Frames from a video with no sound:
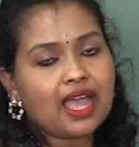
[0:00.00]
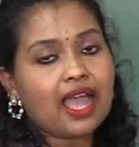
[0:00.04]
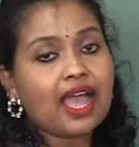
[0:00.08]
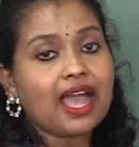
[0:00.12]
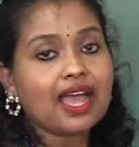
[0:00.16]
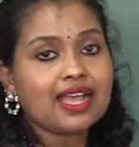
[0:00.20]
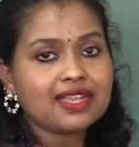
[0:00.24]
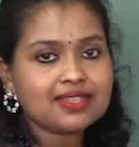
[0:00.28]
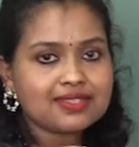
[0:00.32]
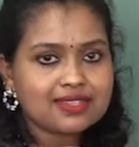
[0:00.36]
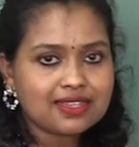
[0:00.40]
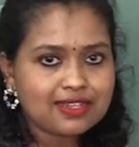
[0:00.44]

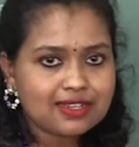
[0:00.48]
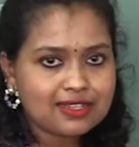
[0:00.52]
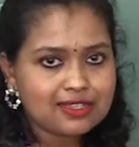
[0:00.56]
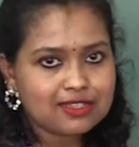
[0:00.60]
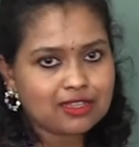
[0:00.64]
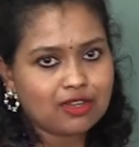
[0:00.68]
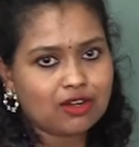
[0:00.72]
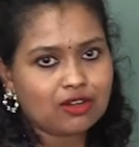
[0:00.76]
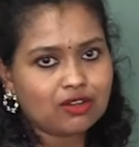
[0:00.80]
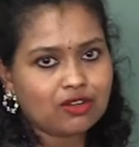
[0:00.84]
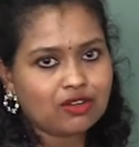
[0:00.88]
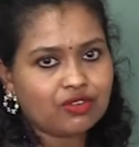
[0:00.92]
As a
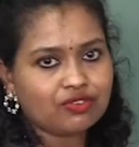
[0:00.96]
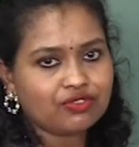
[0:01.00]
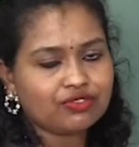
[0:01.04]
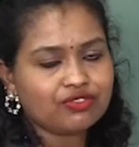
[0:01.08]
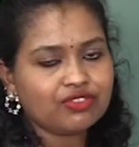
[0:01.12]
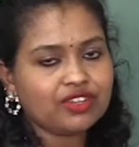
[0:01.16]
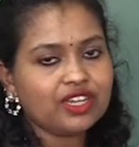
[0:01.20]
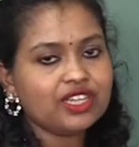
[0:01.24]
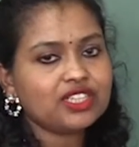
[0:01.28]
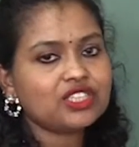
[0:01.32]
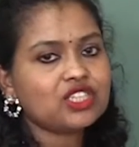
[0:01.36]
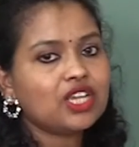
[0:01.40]
result
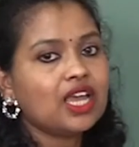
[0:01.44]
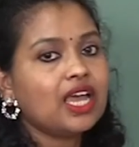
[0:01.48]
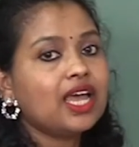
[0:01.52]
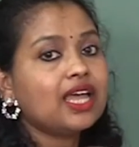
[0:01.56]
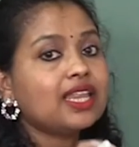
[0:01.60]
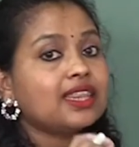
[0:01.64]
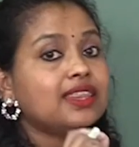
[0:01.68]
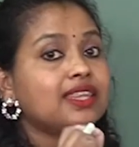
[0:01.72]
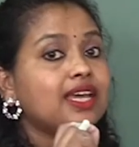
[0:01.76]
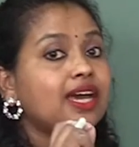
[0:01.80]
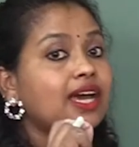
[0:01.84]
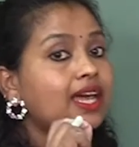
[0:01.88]
of which
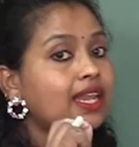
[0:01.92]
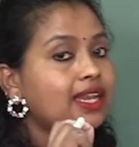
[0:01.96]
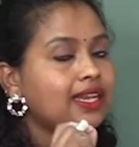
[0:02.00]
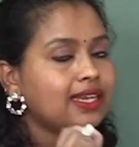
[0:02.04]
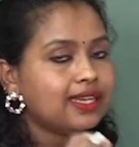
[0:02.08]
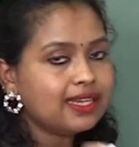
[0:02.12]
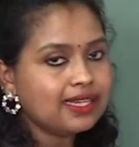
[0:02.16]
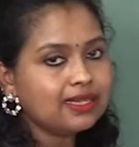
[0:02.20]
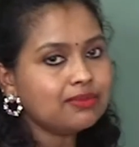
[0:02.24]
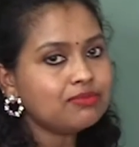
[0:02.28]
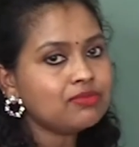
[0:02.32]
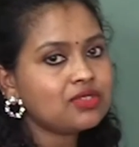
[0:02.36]

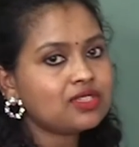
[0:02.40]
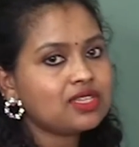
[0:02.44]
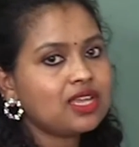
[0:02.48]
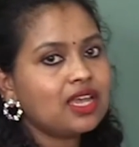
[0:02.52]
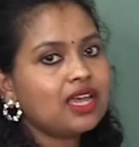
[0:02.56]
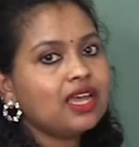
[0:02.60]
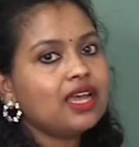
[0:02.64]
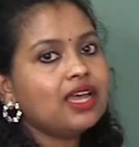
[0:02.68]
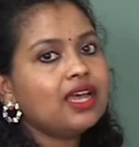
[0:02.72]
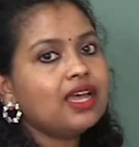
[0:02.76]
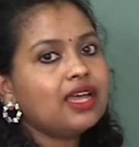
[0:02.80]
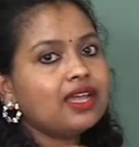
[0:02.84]
the limbs,
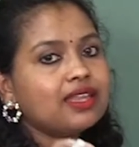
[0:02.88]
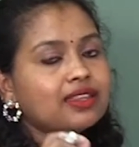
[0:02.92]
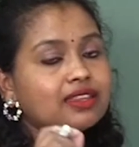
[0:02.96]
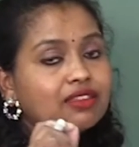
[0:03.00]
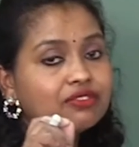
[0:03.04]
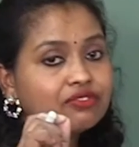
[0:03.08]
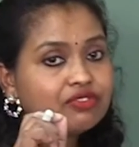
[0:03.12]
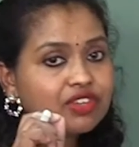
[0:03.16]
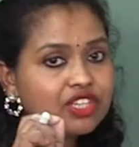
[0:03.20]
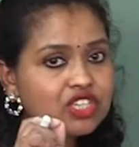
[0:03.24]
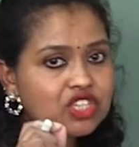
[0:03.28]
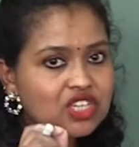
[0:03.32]

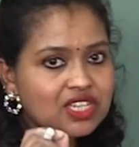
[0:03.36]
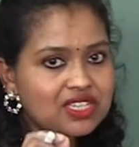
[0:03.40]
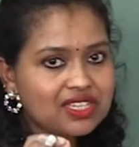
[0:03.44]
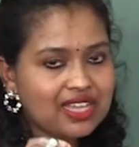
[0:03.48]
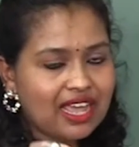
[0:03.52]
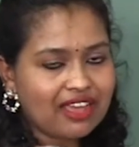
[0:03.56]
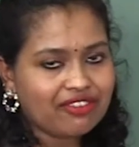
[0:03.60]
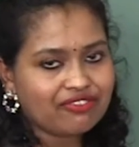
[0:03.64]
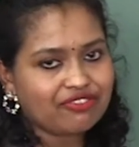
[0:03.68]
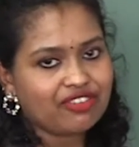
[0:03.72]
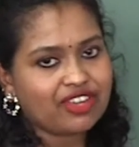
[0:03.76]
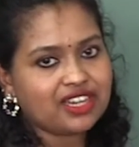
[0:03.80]
which
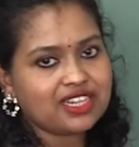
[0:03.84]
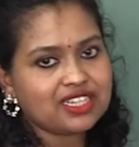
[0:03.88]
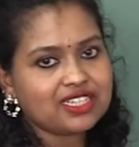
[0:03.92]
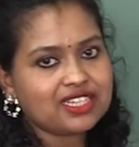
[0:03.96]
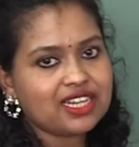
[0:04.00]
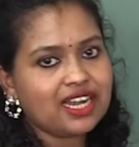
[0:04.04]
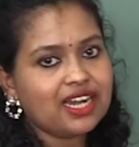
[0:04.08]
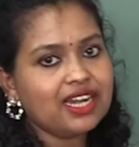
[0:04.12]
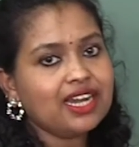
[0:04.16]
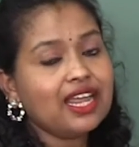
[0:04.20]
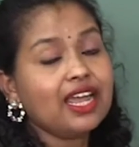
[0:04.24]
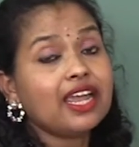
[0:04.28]
is
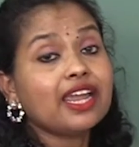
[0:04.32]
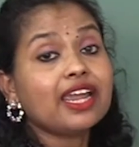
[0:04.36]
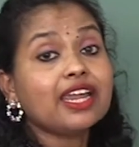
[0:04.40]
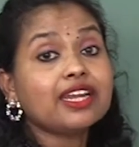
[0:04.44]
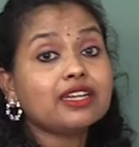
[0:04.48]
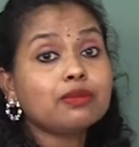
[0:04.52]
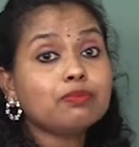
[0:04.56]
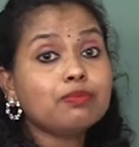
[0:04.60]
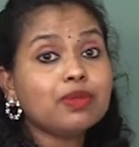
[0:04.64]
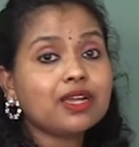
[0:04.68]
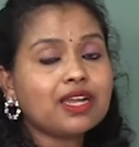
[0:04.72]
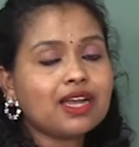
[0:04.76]
affected,
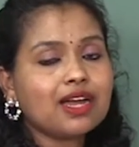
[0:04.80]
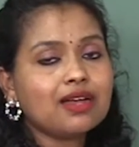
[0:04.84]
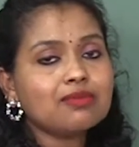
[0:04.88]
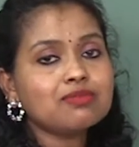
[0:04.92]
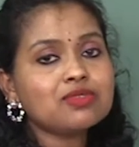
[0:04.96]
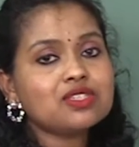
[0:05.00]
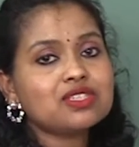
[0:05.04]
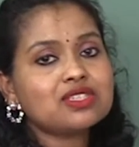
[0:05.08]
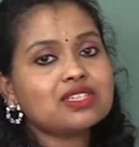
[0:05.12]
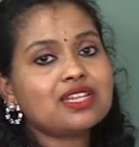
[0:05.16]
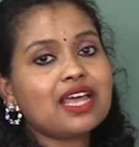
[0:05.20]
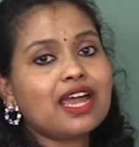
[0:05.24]
it
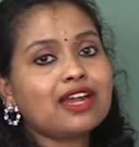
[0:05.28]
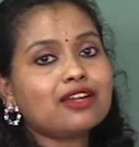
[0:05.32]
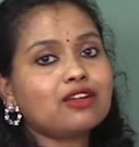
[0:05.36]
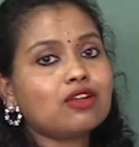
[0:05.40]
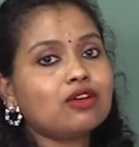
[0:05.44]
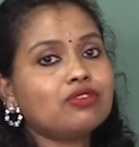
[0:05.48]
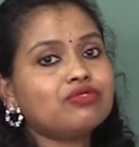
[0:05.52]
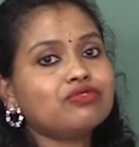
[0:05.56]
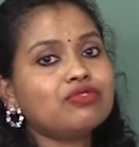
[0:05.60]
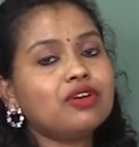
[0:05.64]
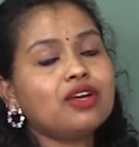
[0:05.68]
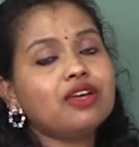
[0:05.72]
becomes
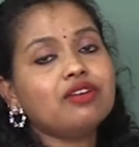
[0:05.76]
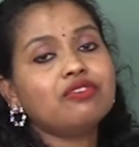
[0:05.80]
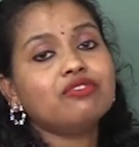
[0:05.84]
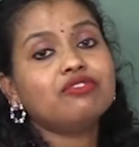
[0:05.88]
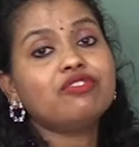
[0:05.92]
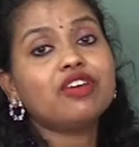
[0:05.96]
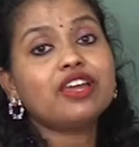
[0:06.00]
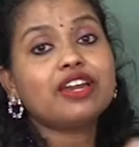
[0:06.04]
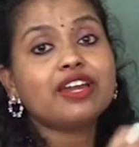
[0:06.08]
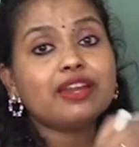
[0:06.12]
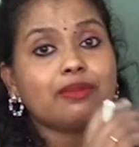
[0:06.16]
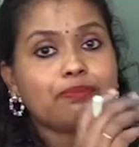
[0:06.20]
that of
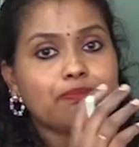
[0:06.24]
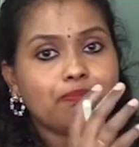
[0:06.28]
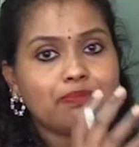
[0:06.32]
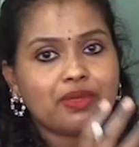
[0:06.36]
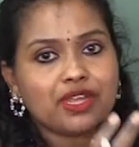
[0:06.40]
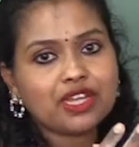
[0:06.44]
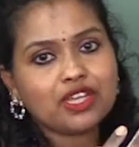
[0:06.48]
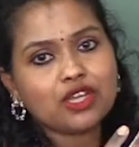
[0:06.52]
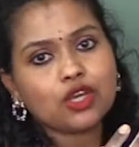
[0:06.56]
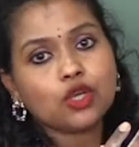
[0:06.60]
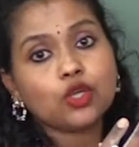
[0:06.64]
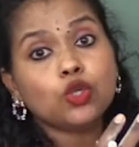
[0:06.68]
a very
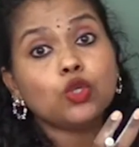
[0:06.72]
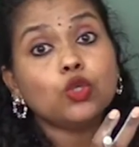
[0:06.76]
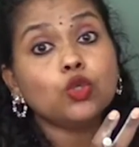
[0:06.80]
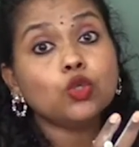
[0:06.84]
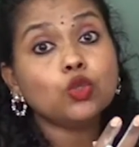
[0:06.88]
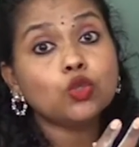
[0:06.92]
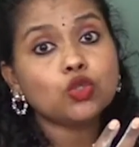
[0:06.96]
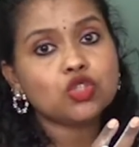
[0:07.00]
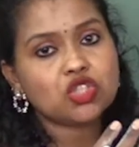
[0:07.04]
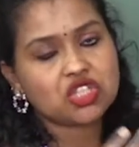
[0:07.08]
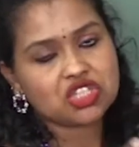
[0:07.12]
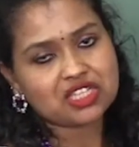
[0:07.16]
big,
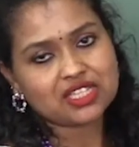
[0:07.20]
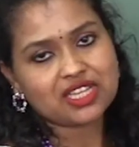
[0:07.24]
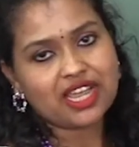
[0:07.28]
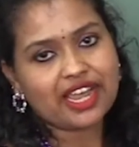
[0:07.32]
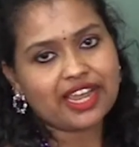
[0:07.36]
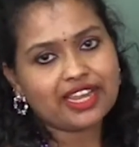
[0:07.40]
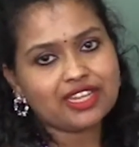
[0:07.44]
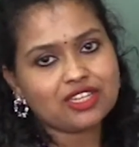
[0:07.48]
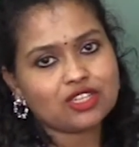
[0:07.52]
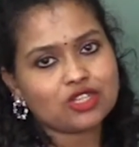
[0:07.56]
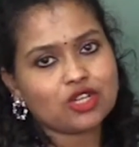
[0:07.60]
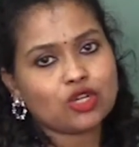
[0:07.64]
huge
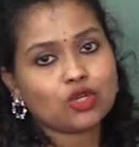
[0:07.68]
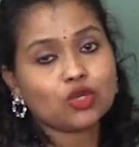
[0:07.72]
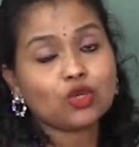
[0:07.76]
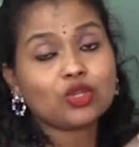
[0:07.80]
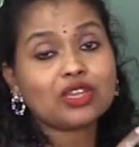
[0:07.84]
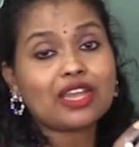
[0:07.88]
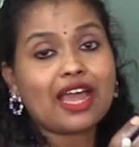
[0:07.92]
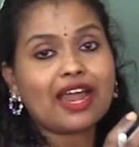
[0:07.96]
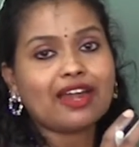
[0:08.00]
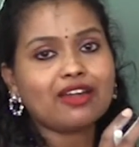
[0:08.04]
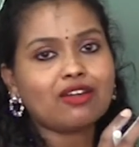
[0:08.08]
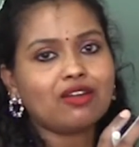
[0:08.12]
size
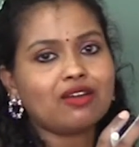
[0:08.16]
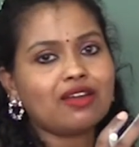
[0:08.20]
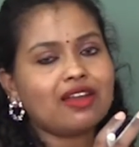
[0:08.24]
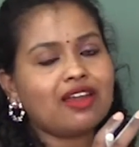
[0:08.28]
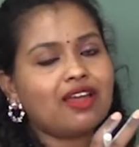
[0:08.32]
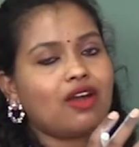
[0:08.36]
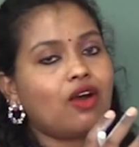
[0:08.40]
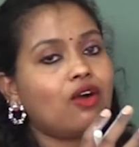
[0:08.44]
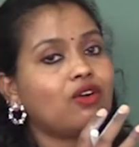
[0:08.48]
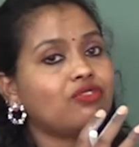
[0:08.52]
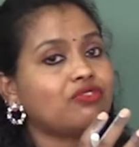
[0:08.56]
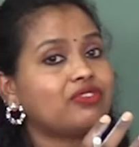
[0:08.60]
to that
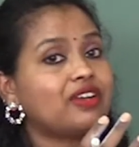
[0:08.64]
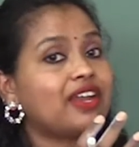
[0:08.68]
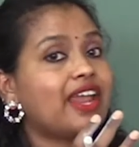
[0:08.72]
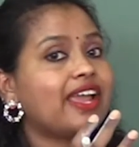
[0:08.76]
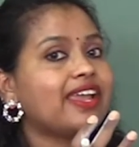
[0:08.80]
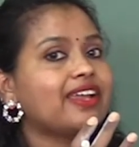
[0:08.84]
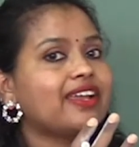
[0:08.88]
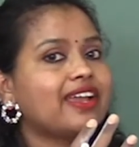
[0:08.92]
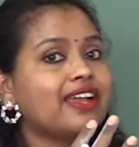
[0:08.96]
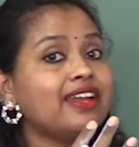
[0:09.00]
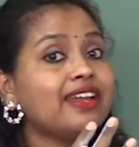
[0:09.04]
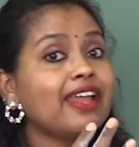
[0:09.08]
of
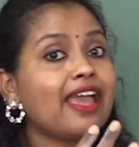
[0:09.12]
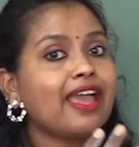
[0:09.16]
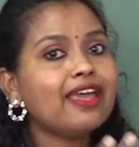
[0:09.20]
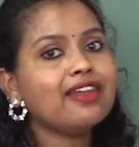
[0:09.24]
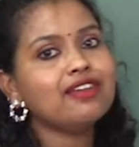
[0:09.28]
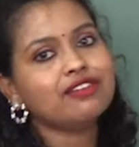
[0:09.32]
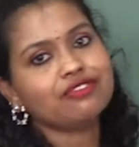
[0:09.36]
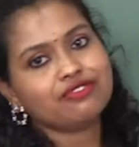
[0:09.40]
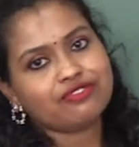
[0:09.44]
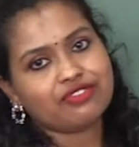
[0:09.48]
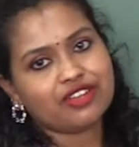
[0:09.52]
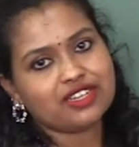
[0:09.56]
like an
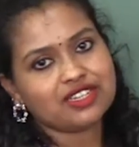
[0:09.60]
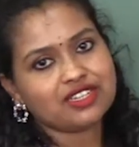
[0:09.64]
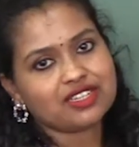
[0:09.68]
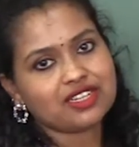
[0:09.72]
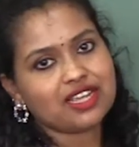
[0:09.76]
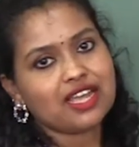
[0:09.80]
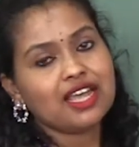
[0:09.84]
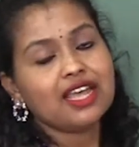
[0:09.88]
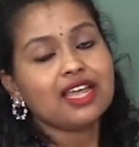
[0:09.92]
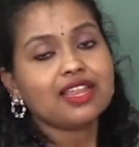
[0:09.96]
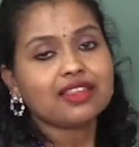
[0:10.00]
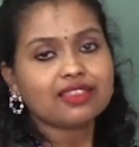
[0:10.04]
elephant.